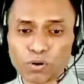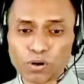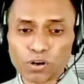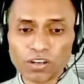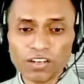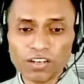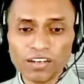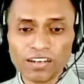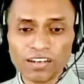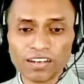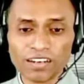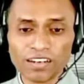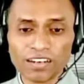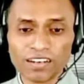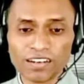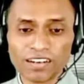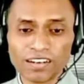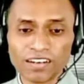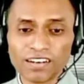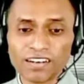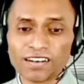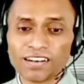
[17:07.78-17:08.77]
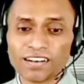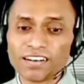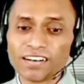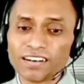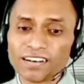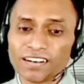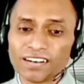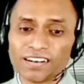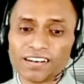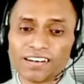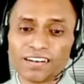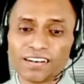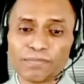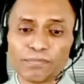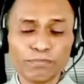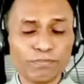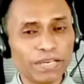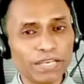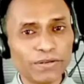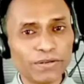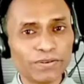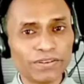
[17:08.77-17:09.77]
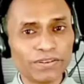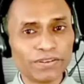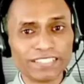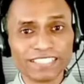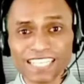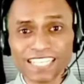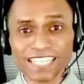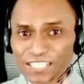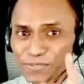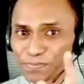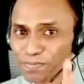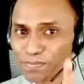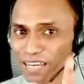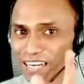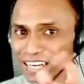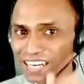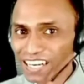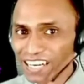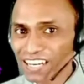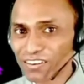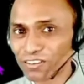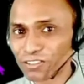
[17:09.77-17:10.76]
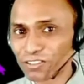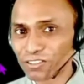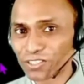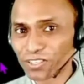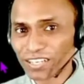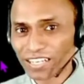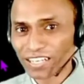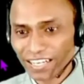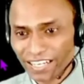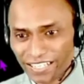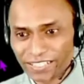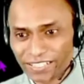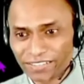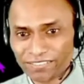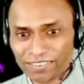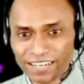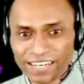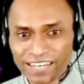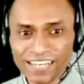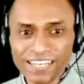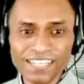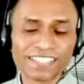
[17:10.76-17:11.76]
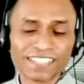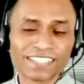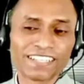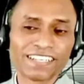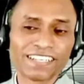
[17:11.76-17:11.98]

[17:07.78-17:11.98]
Ball. Balloon. Yes, banana also correct, right?